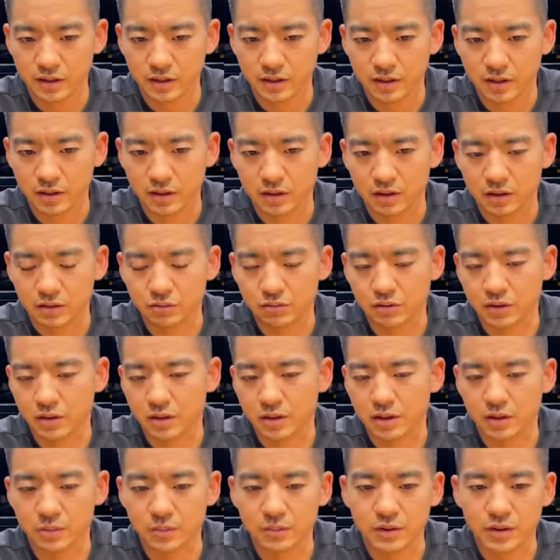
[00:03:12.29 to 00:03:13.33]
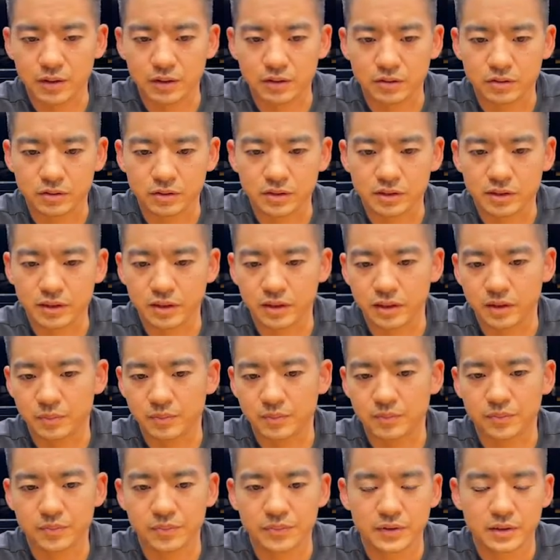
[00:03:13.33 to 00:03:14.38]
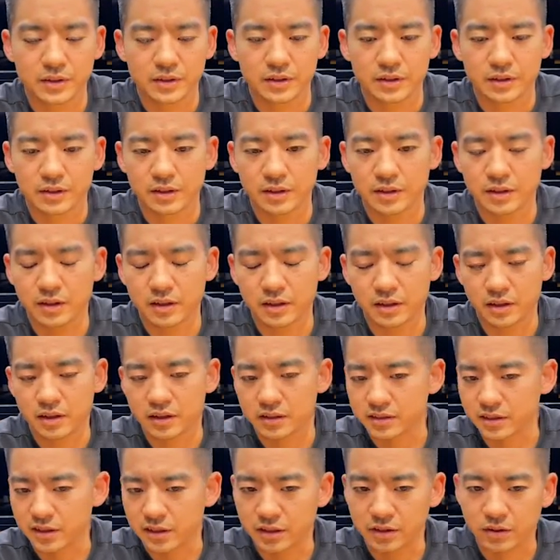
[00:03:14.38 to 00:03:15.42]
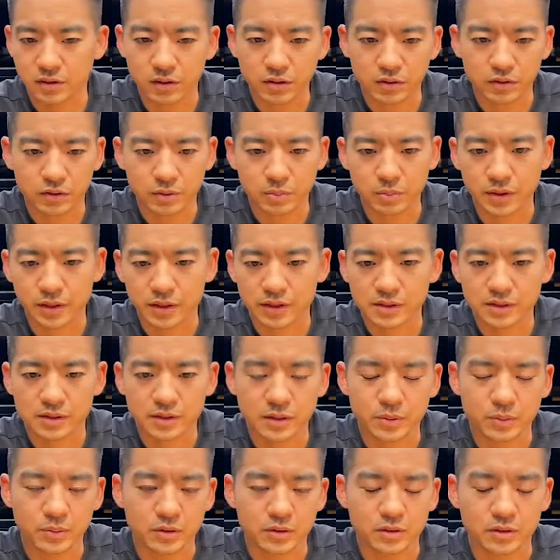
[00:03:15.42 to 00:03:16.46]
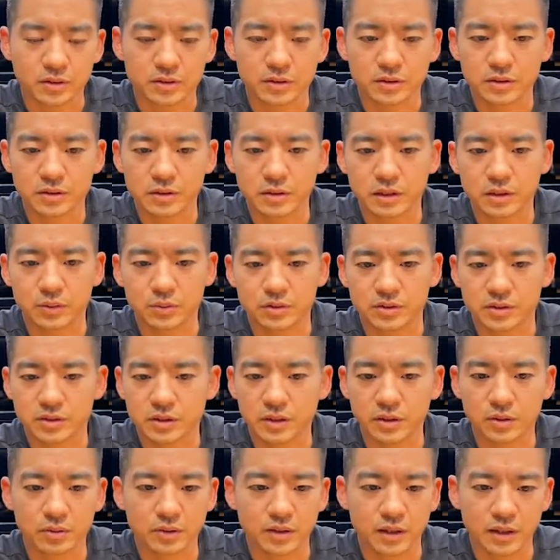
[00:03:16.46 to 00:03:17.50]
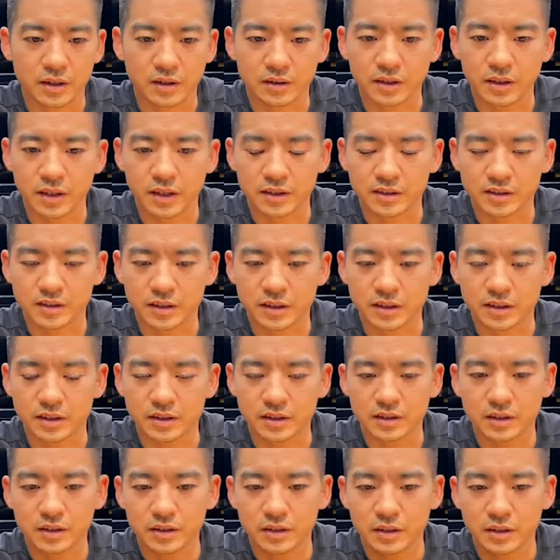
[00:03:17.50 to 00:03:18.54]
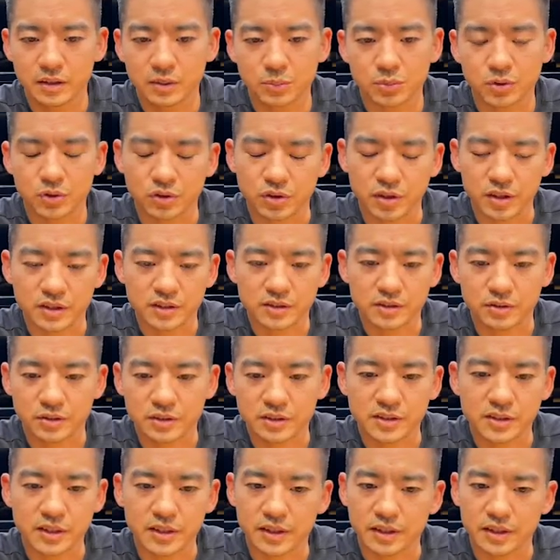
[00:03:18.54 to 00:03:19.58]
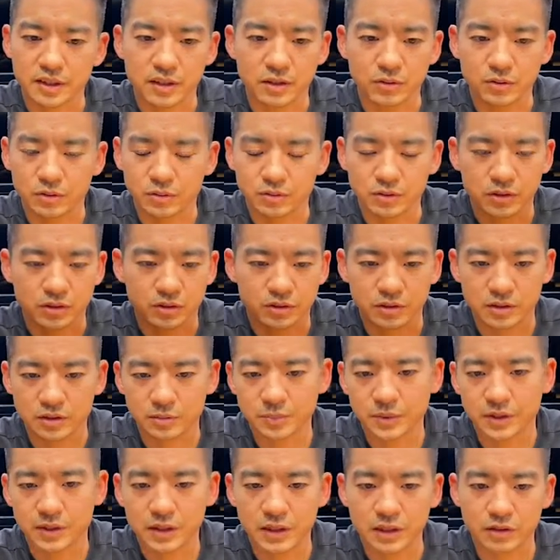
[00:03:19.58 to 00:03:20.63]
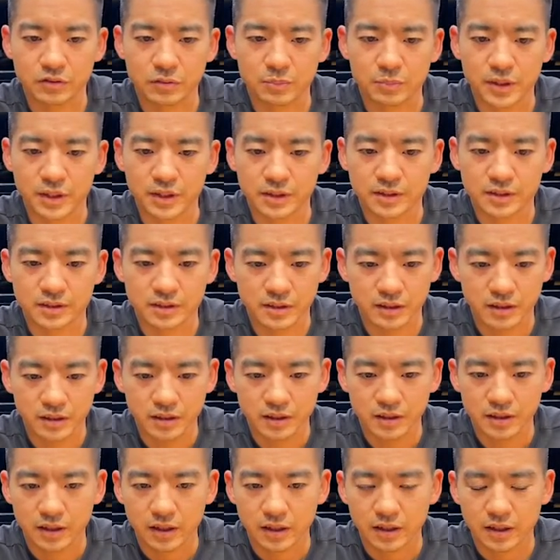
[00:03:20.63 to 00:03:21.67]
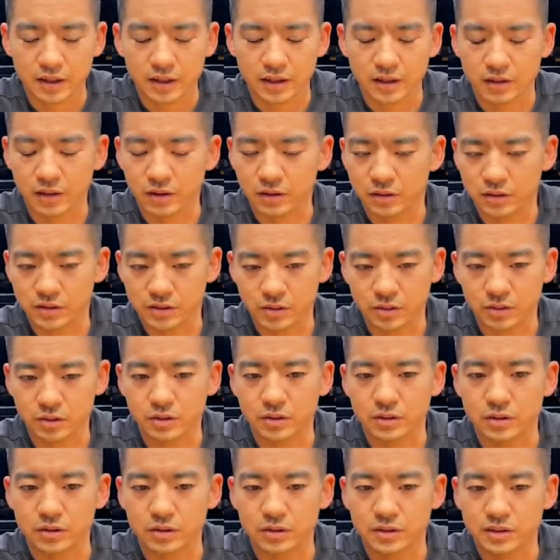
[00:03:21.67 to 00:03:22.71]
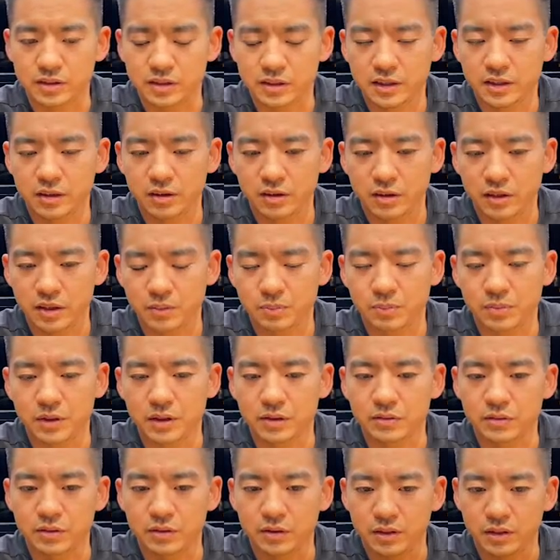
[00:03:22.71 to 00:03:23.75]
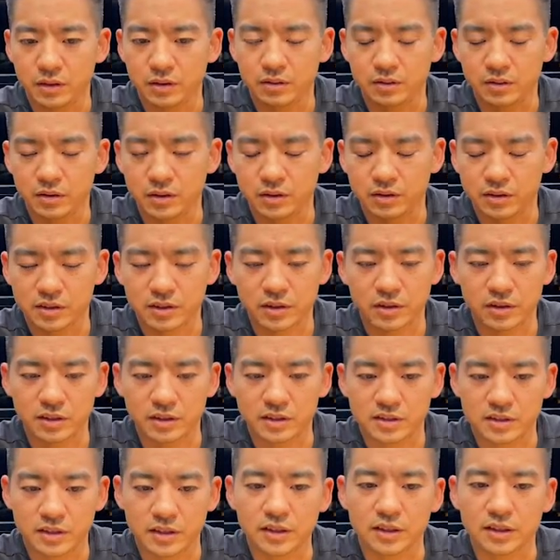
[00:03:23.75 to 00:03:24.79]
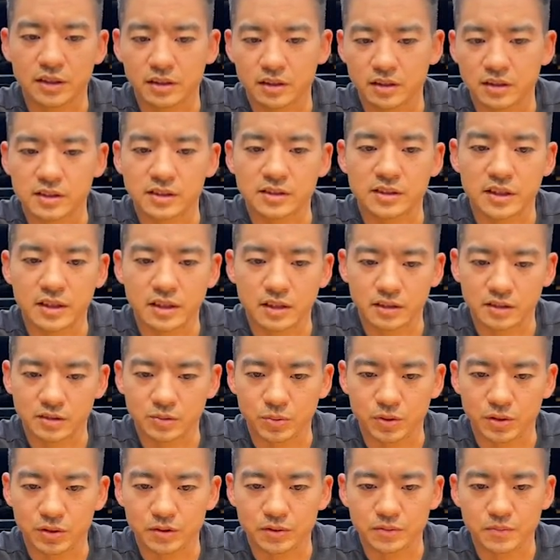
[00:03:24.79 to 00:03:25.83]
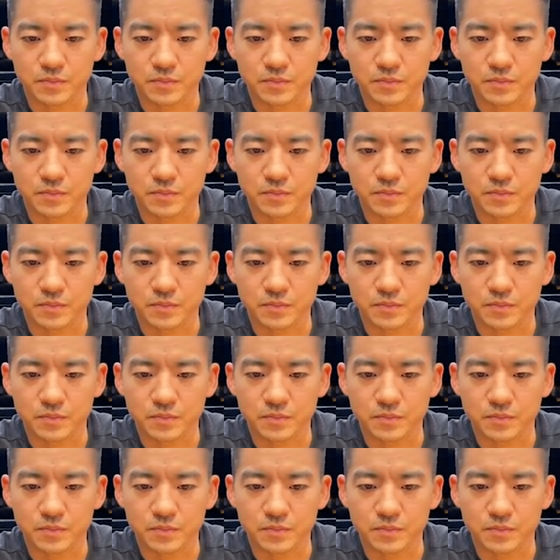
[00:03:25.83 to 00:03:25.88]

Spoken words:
out in front of them, then you'll see them kicking the sand all over the place. They will slow down as they progress through the sand, and it'll just be kind of a mess. And also you can see their hip level, and they'll start to sink into the sand as well.